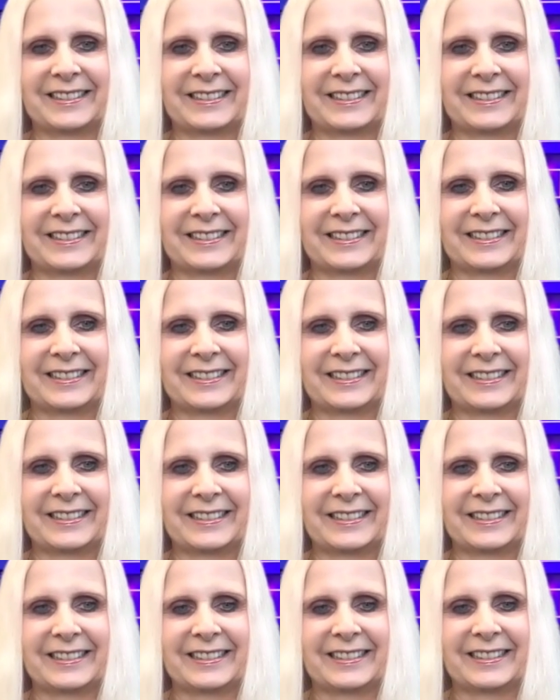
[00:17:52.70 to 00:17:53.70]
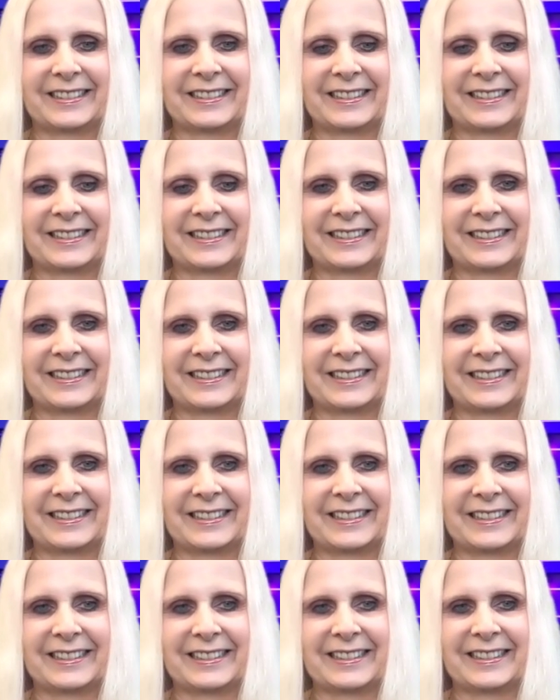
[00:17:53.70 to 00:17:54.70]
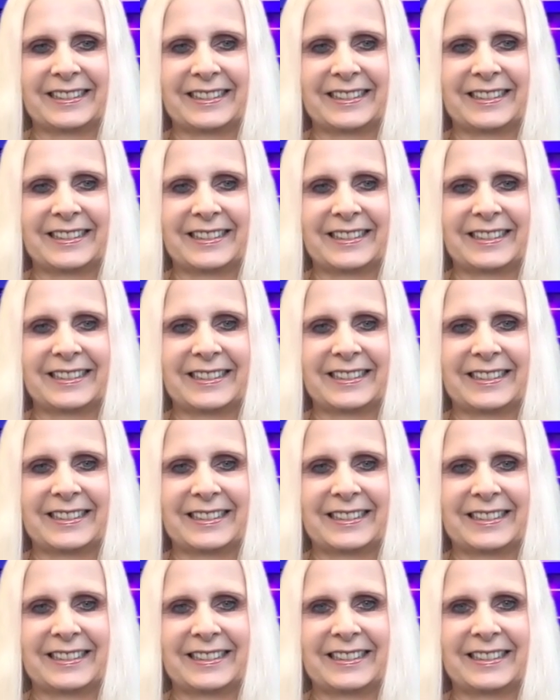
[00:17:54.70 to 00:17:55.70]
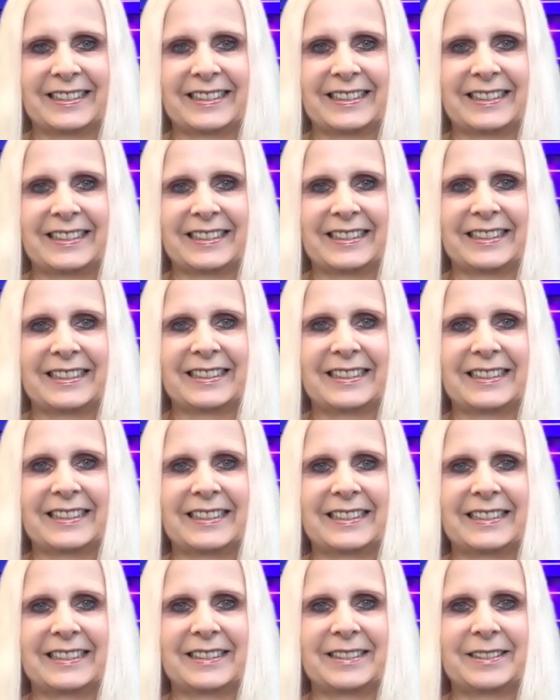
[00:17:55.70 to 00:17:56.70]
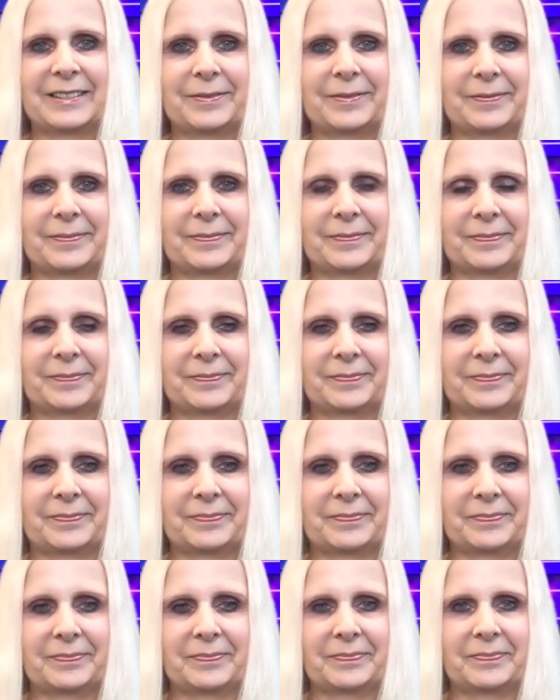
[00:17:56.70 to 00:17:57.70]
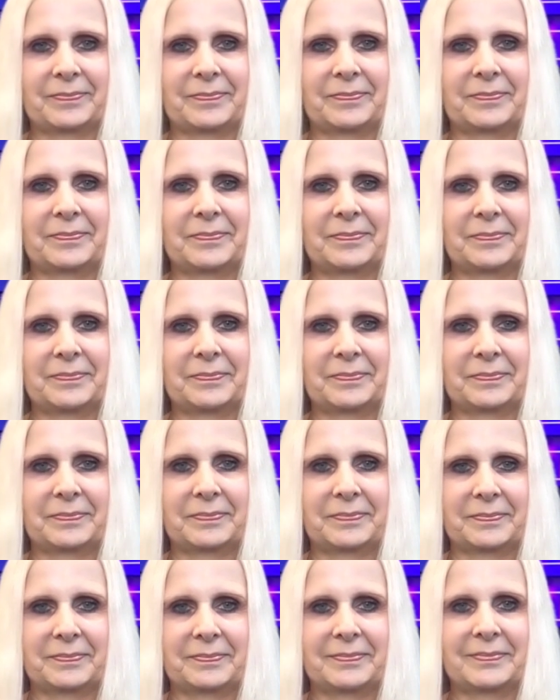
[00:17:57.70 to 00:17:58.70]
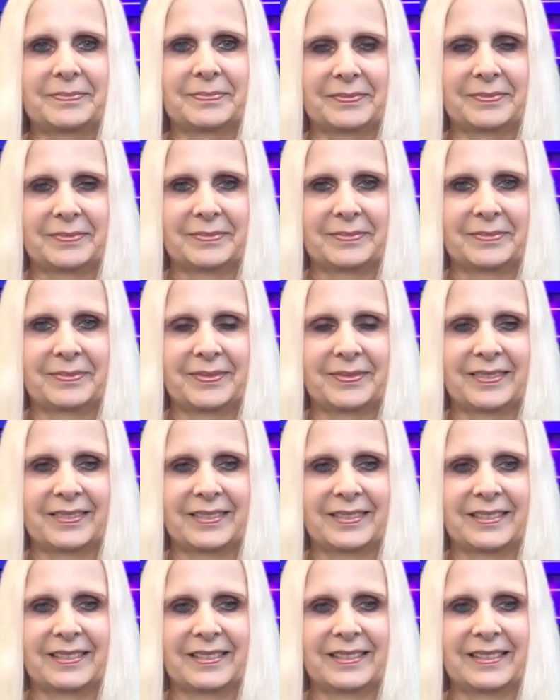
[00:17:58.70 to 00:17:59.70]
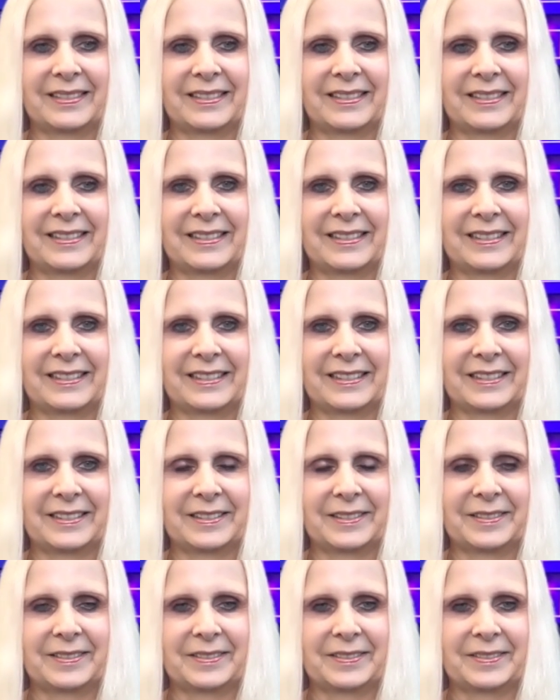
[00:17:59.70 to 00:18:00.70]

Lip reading: No words are spoken by the person on screen.